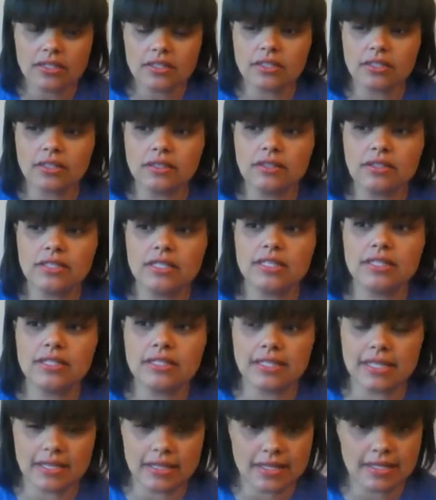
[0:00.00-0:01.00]
To
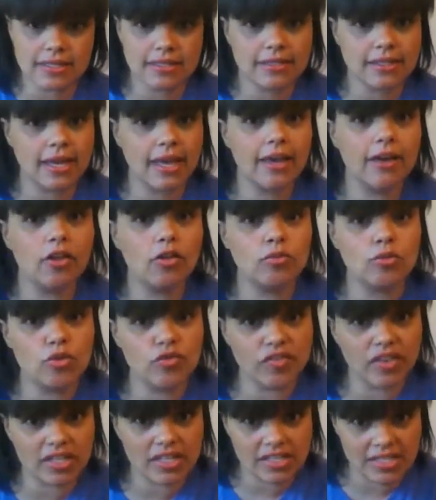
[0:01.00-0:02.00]
see this scale
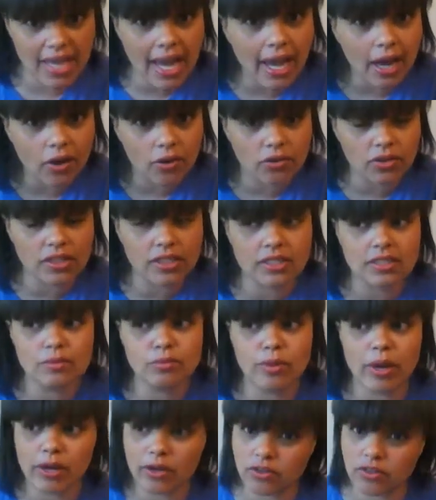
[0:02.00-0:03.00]
moving down is
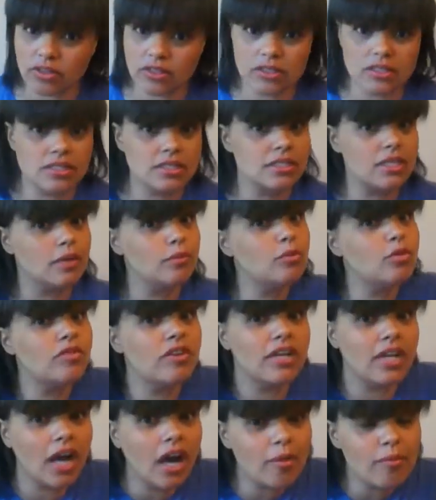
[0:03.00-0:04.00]
better than to see it
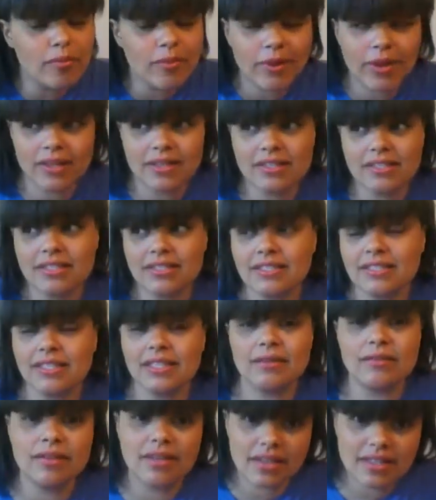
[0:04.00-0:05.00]
moving up and to
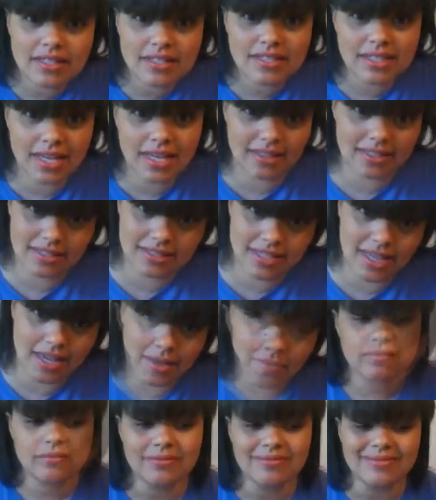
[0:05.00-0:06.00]
see it staying the
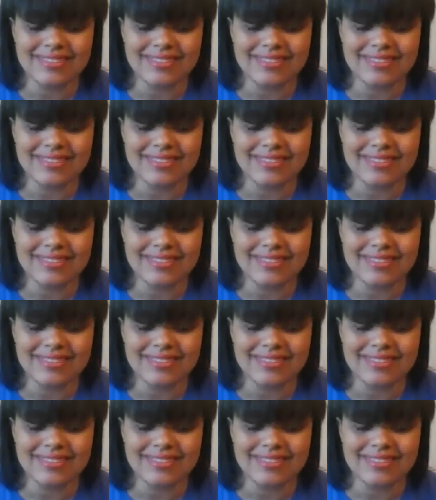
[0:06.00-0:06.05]
same.